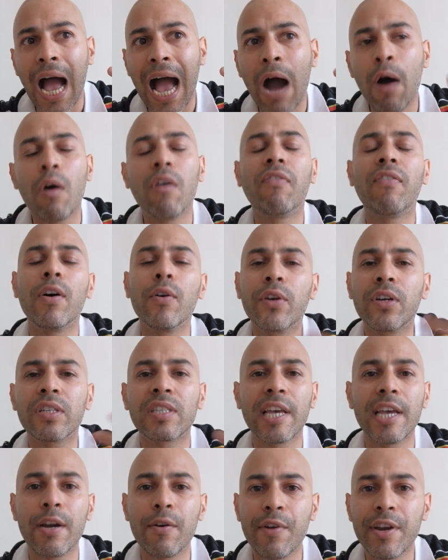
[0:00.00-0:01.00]
out of
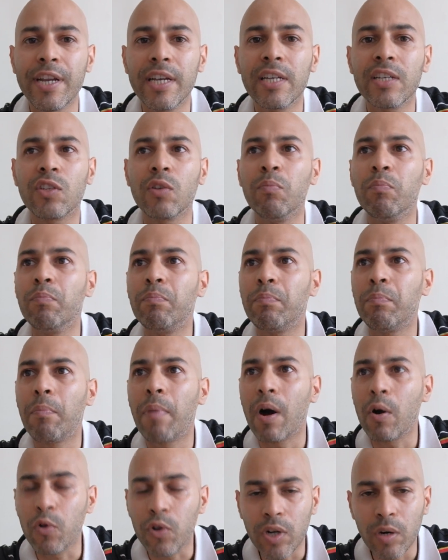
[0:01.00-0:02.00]
focus areas and
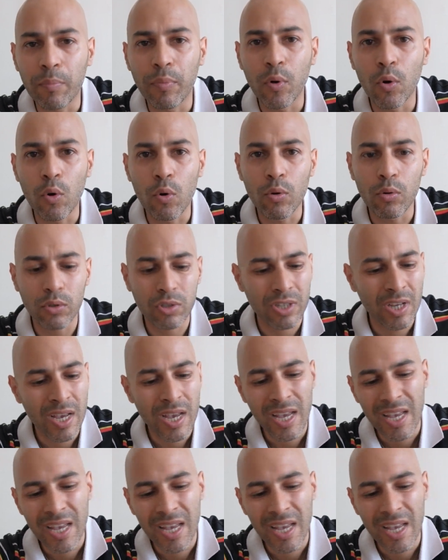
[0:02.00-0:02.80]
bokeh balls.